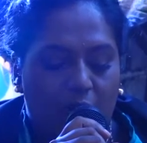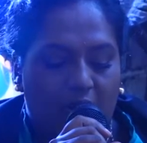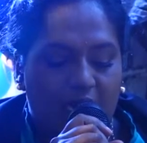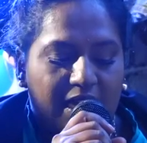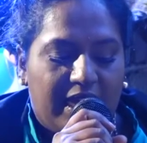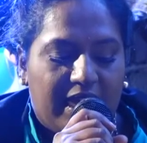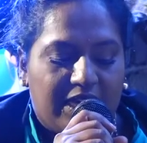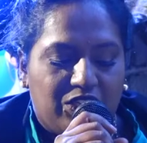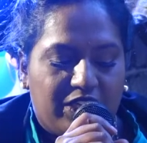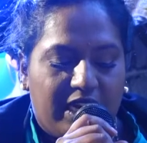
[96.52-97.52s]
One day
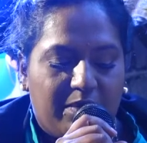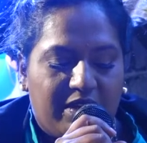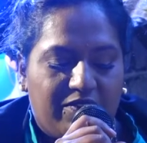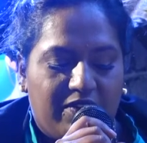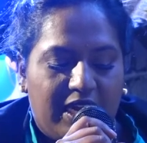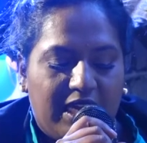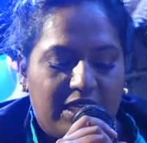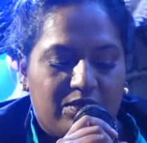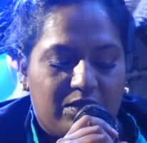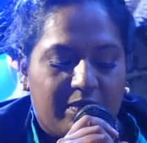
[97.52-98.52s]
I shared my
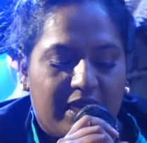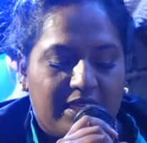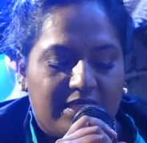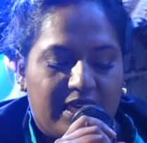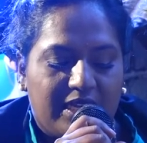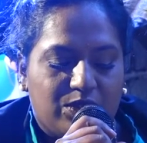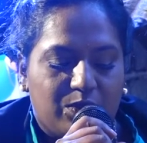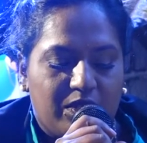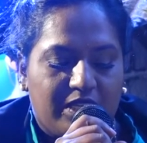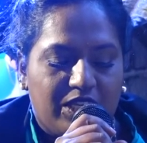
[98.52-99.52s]
feelings with my Sunday
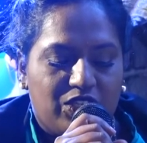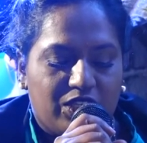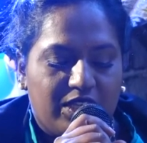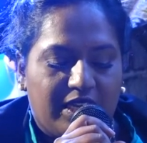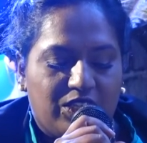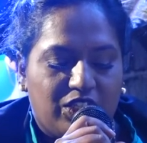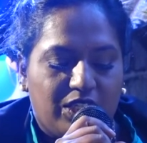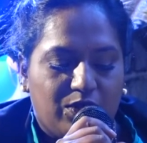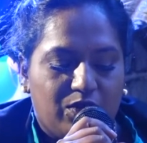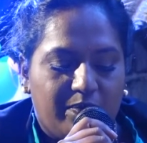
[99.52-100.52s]
school teacher and
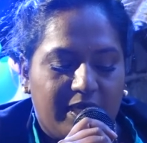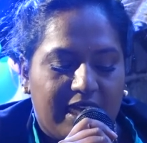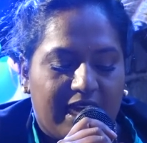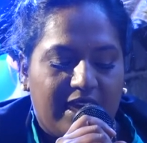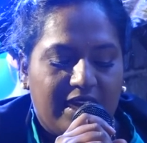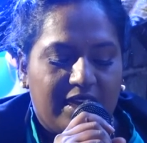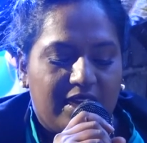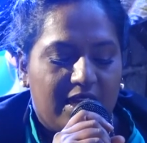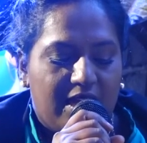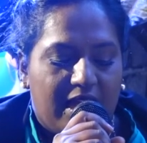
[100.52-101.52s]
she told me that
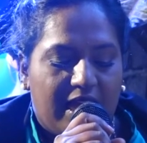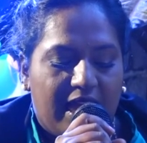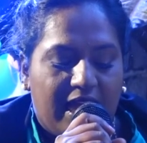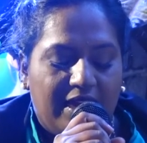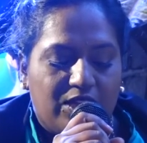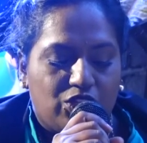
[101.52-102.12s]
I had a